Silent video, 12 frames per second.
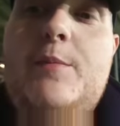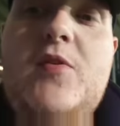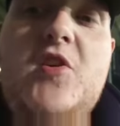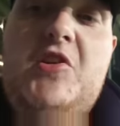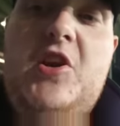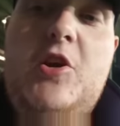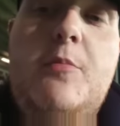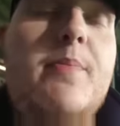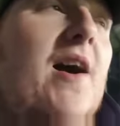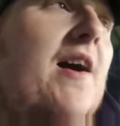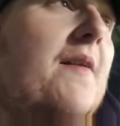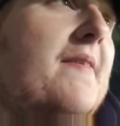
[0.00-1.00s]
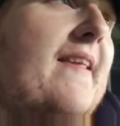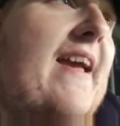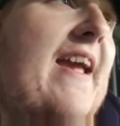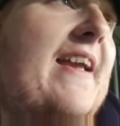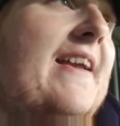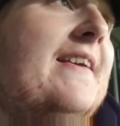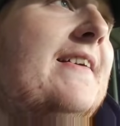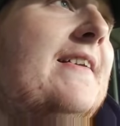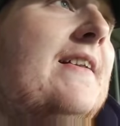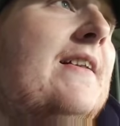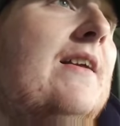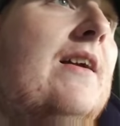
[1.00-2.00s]
time, 2-0 Barnsley.
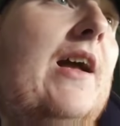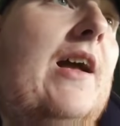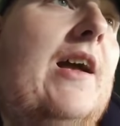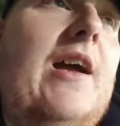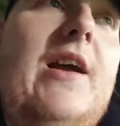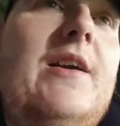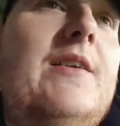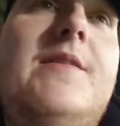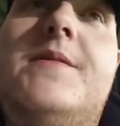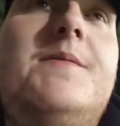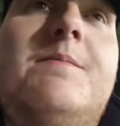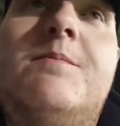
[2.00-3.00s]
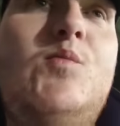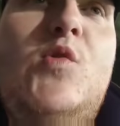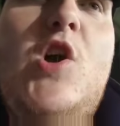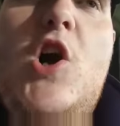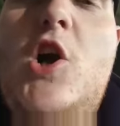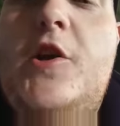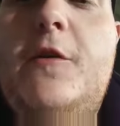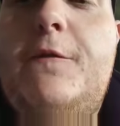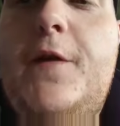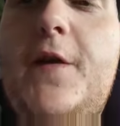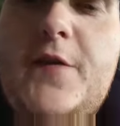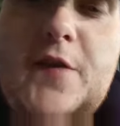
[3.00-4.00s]
Uh, not a
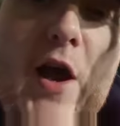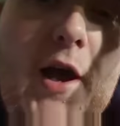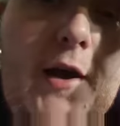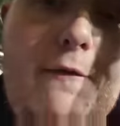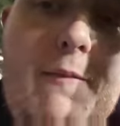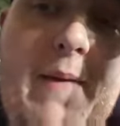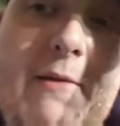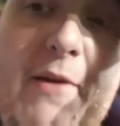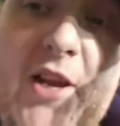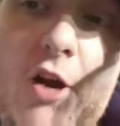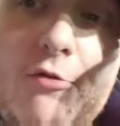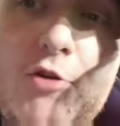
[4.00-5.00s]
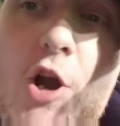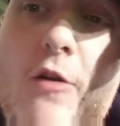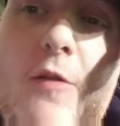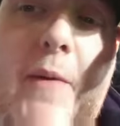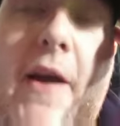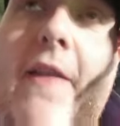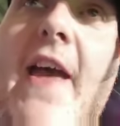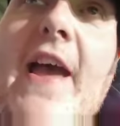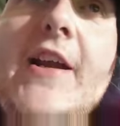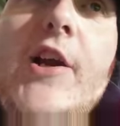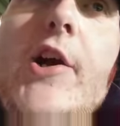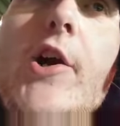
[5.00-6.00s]
good first half. I mean, we got rocked by
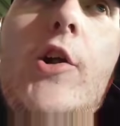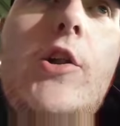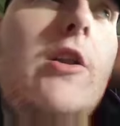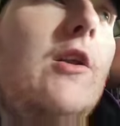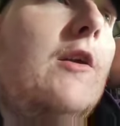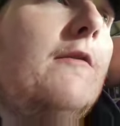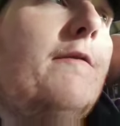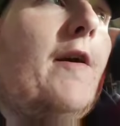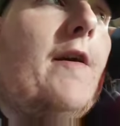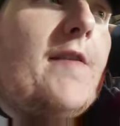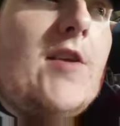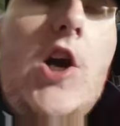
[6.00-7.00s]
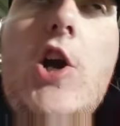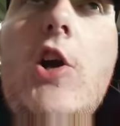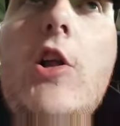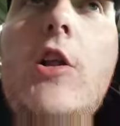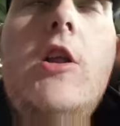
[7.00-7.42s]
their goal, first goal.